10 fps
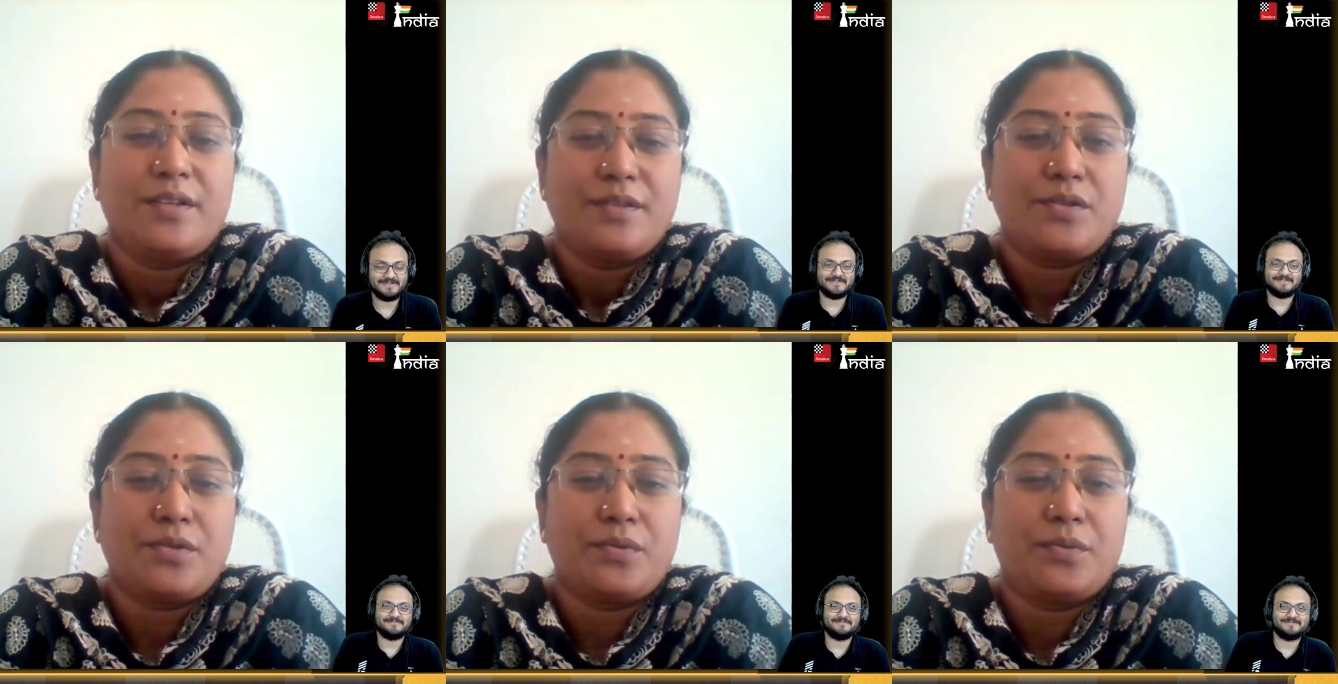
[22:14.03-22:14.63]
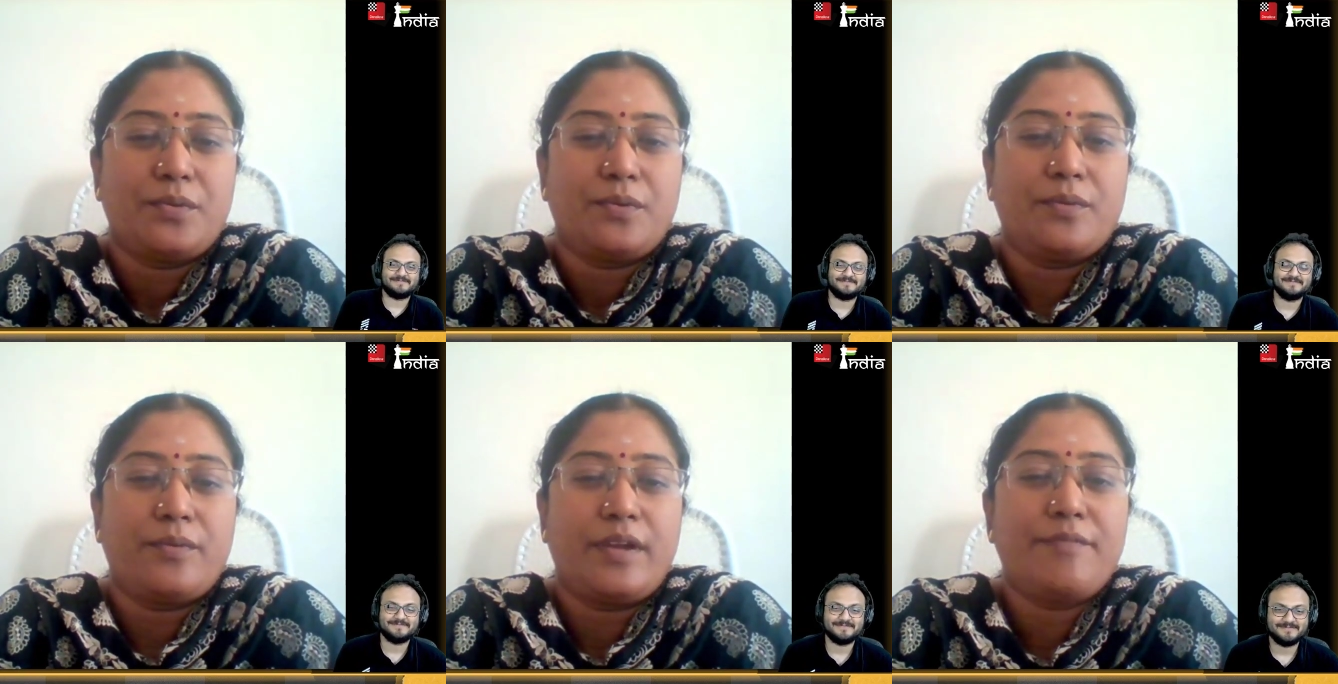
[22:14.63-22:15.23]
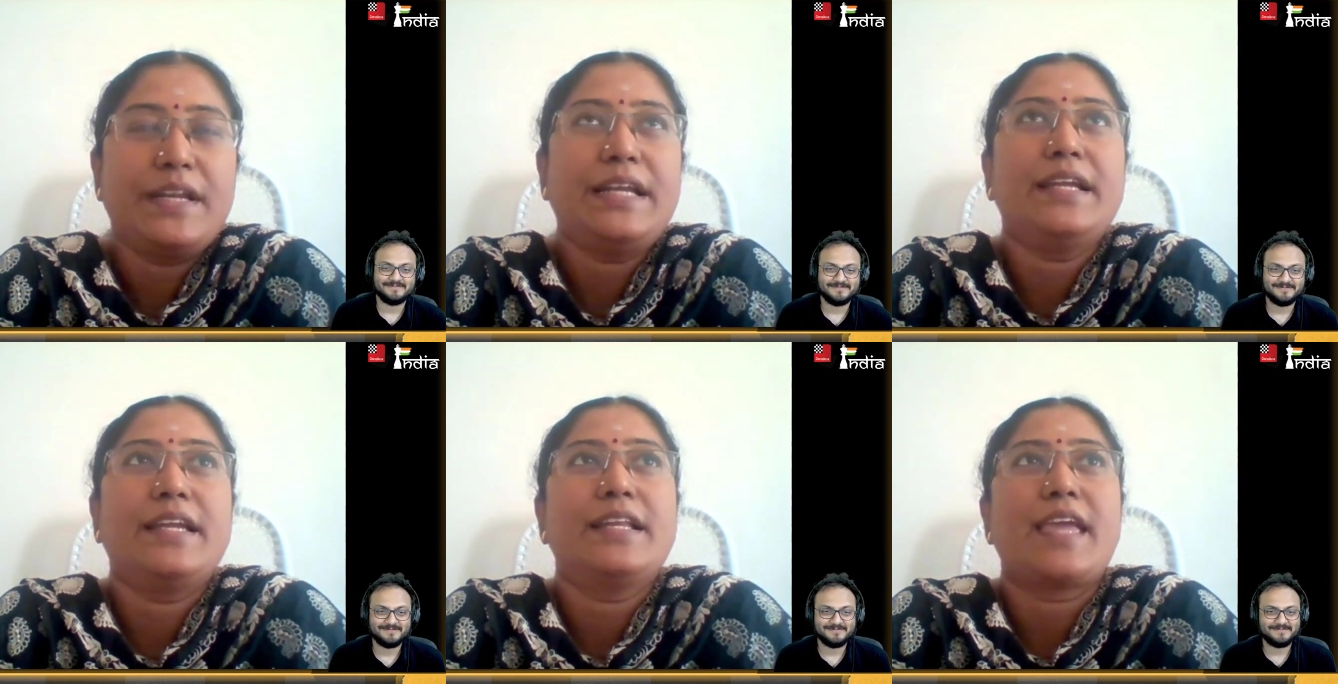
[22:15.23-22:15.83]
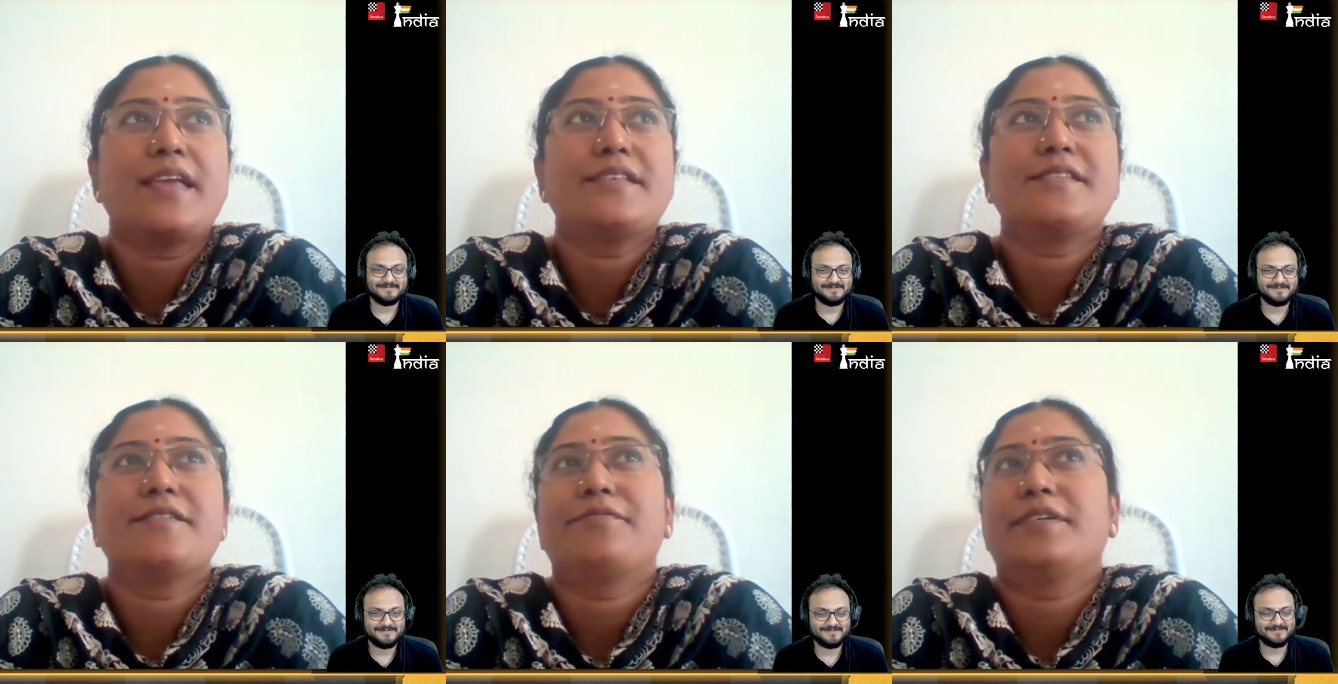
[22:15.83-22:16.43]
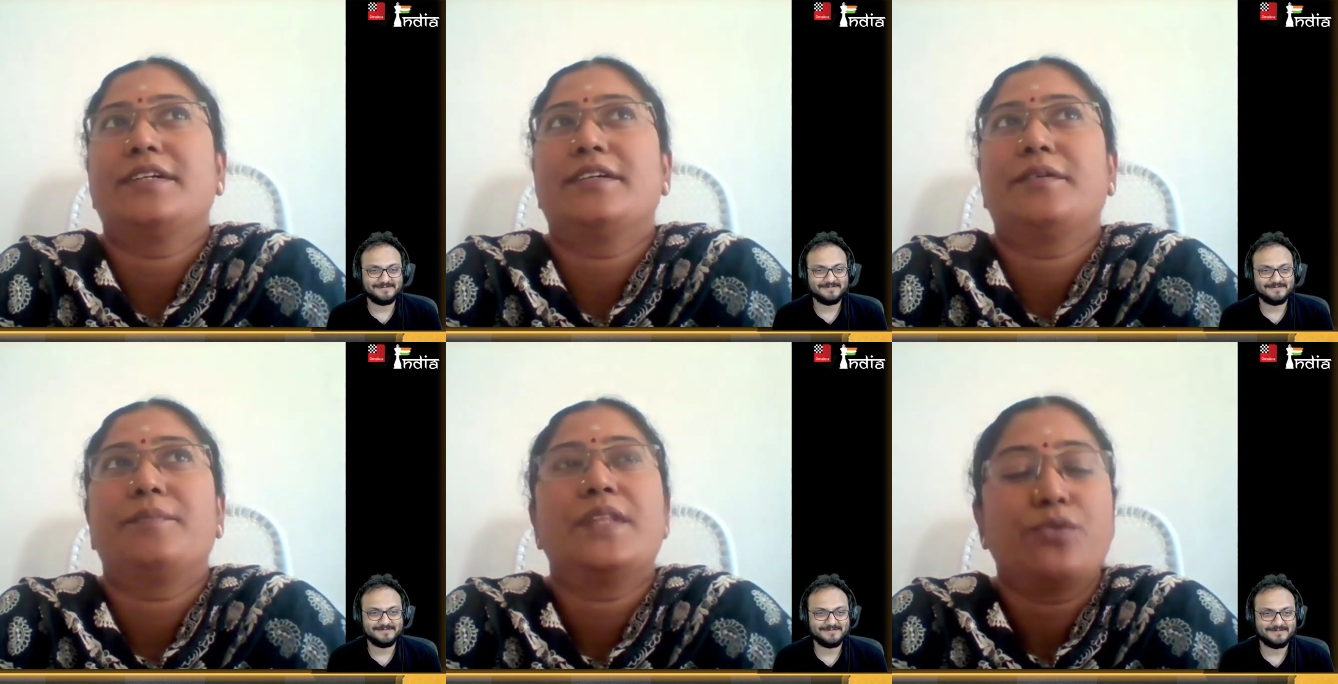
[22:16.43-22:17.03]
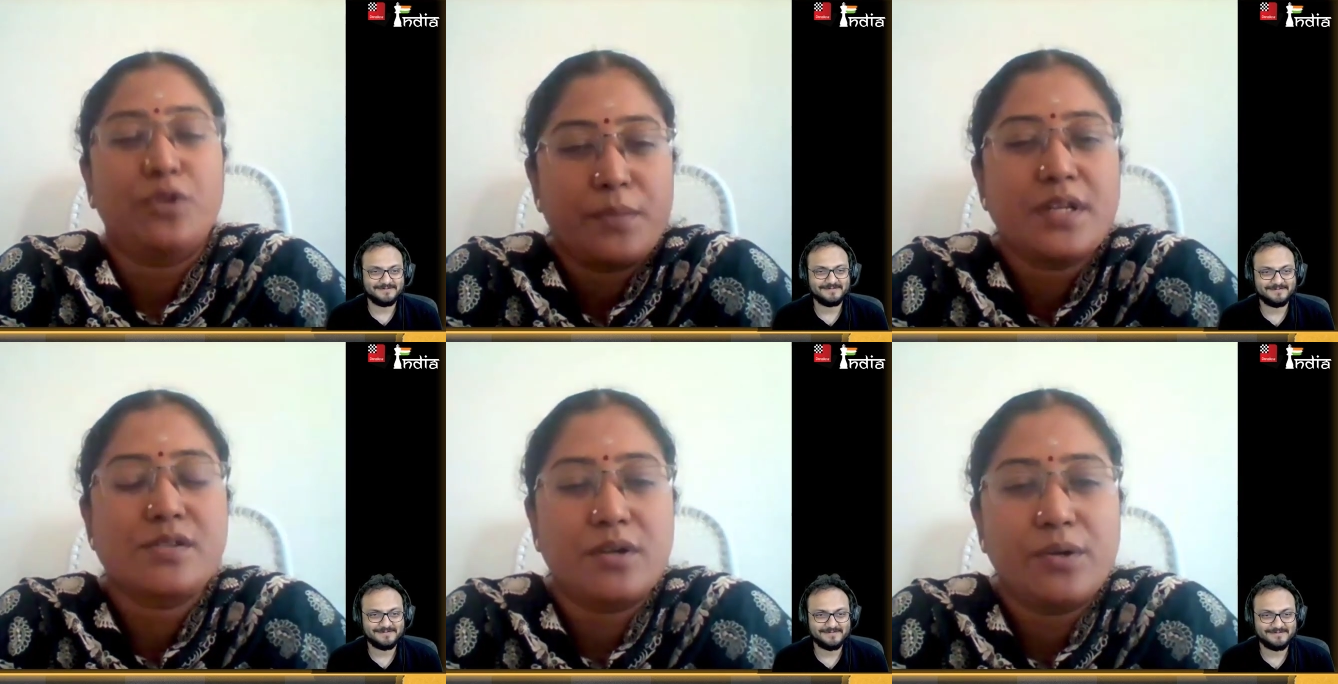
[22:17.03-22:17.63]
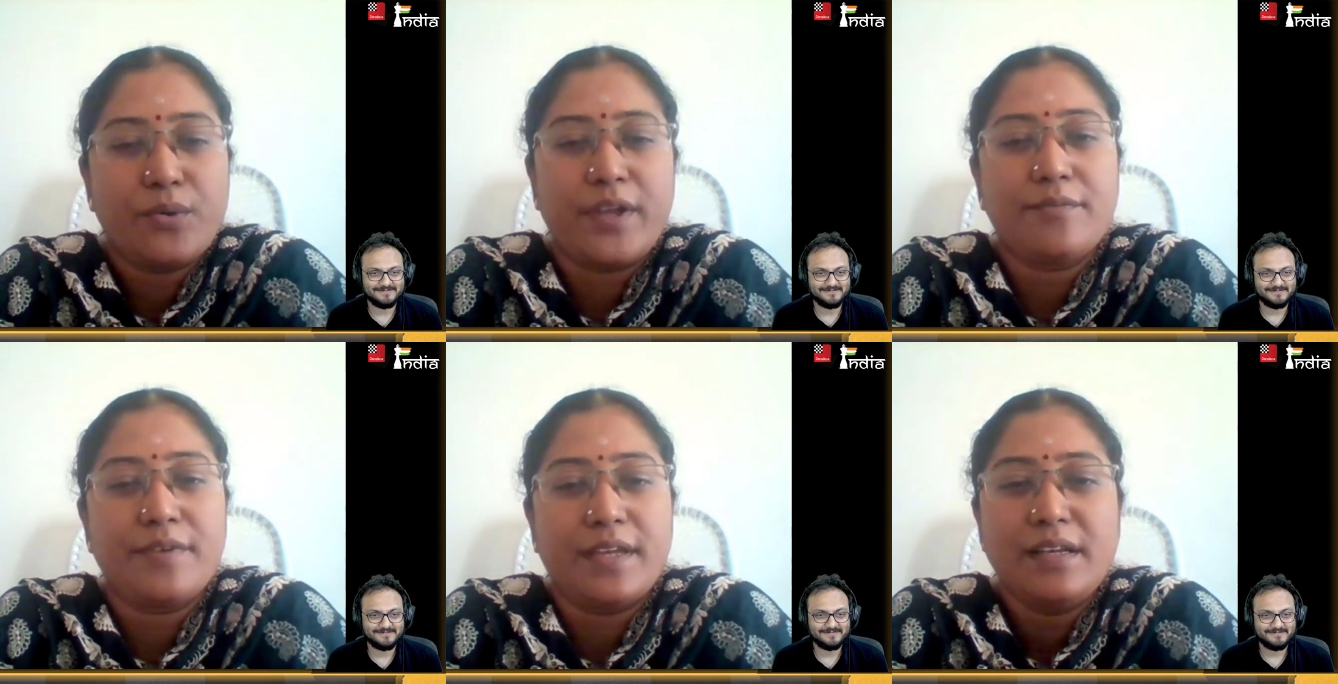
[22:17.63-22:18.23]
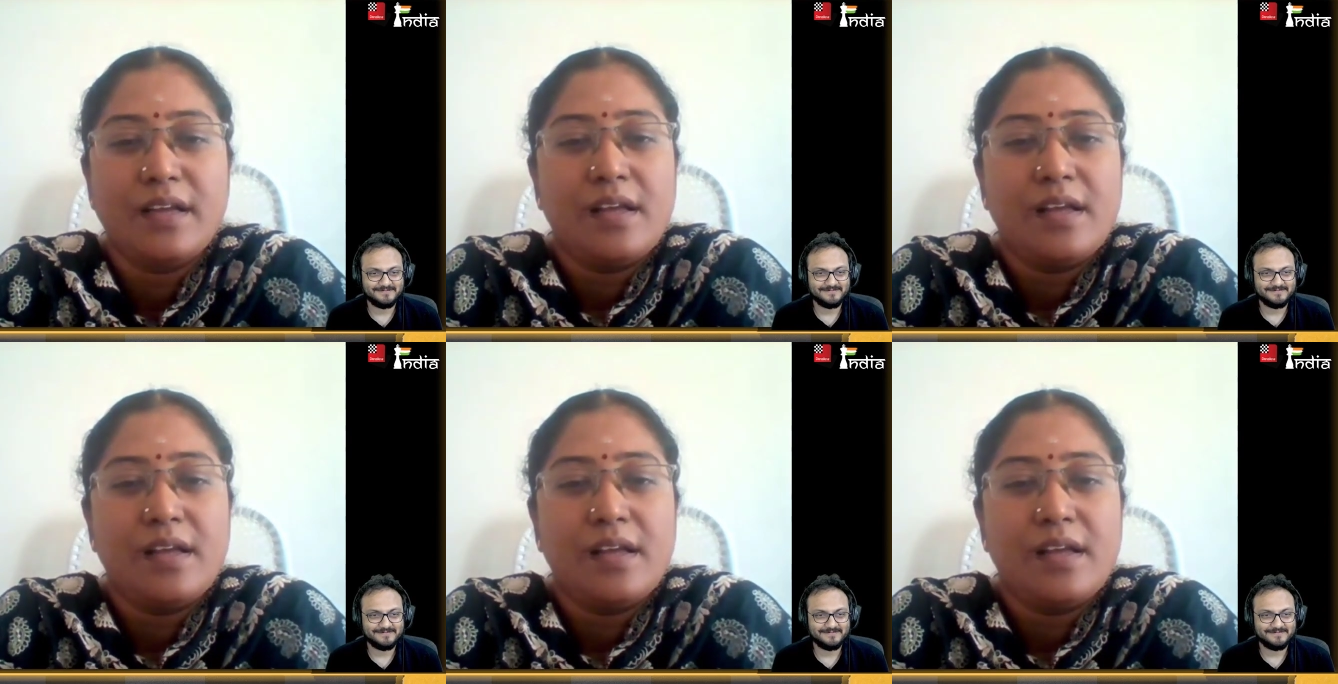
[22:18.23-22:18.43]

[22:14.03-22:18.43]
Speaker 1: So in case if the tournament is not going well,